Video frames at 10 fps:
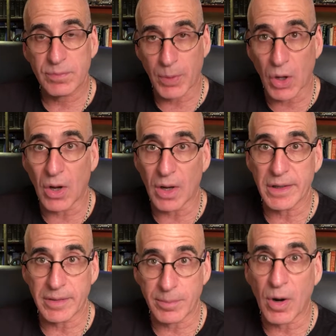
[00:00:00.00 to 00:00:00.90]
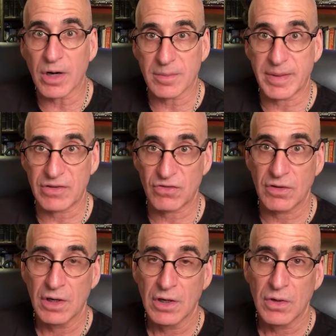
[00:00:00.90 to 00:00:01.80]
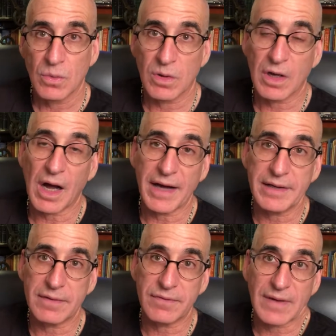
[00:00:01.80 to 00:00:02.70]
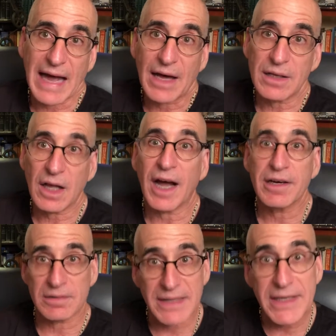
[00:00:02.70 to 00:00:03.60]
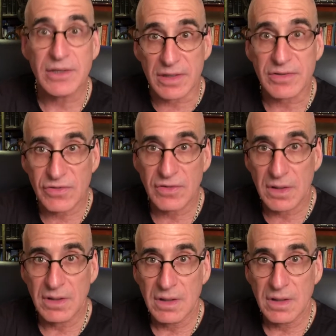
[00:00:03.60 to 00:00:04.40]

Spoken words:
Paul and Barnabas were kind of outlier leaders.